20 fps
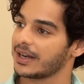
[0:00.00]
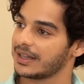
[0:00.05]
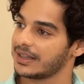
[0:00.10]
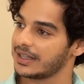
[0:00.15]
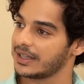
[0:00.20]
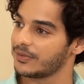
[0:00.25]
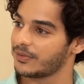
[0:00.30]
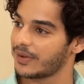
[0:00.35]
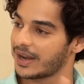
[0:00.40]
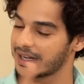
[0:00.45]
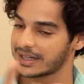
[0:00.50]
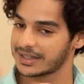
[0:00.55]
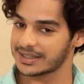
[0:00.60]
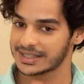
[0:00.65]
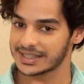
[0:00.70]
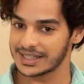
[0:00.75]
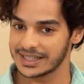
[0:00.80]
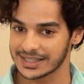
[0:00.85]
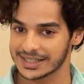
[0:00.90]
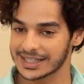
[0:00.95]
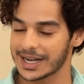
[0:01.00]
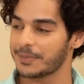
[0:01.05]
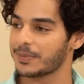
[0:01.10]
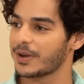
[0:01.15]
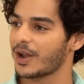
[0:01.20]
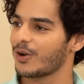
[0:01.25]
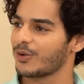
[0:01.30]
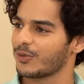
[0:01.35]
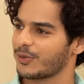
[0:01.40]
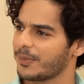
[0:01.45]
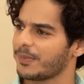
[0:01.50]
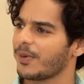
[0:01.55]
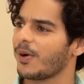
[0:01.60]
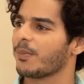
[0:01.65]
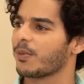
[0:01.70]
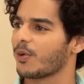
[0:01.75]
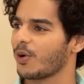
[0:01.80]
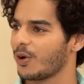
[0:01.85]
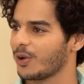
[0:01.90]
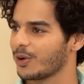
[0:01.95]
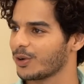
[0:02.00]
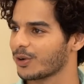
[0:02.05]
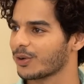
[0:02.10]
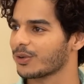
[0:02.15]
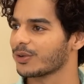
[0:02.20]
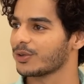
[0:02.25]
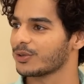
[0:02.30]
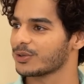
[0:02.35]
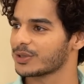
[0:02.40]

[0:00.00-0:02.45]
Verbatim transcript: and they went they stepped out for popcorn or yeah.